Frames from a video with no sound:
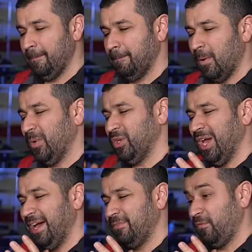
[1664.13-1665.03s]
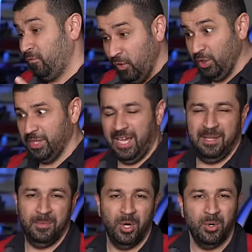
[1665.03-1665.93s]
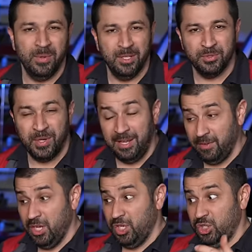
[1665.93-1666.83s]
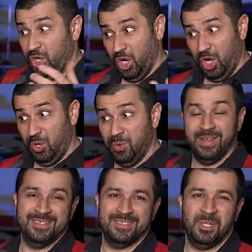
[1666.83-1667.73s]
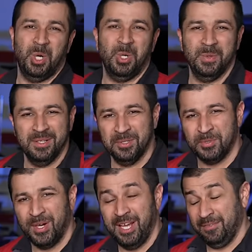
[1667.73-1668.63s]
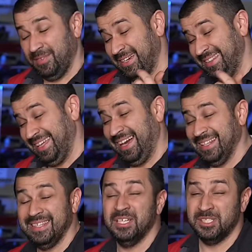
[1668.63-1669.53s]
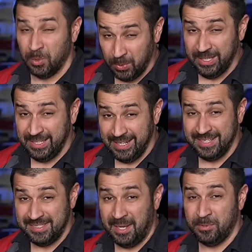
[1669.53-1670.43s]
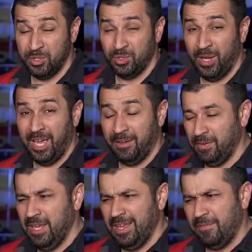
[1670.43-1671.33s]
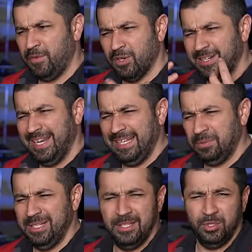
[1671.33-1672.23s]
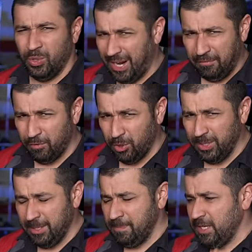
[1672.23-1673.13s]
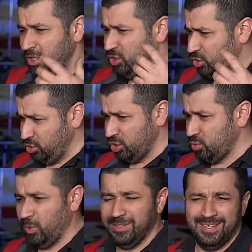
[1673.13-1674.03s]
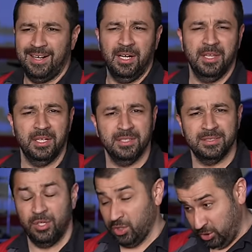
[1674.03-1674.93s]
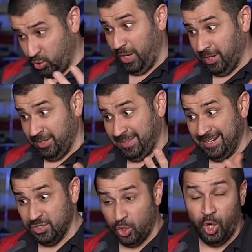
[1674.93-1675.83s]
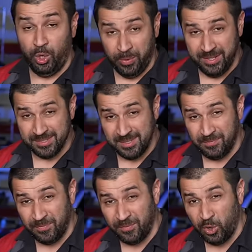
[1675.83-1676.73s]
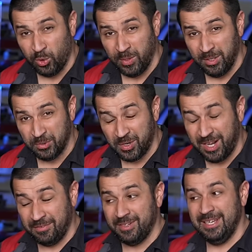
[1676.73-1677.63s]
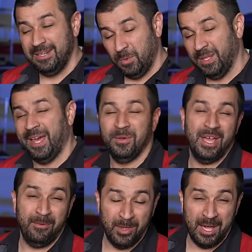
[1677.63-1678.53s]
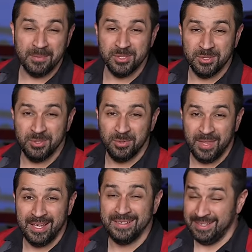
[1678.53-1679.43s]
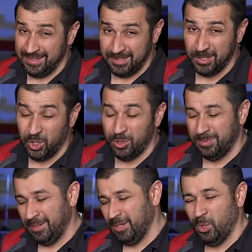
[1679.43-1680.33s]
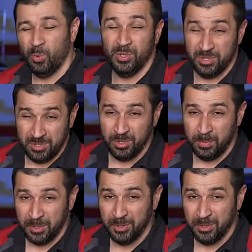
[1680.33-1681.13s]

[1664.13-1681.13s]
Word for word: But when you have a full-time all-wheel drive, you're always an all-wheel drive. And that is a really nice option to have. If you're not really into off-roading, you just want a car that is, or a truck that is always in four-wheel drive, well, now you have the option to do that in the Tacoma, which is super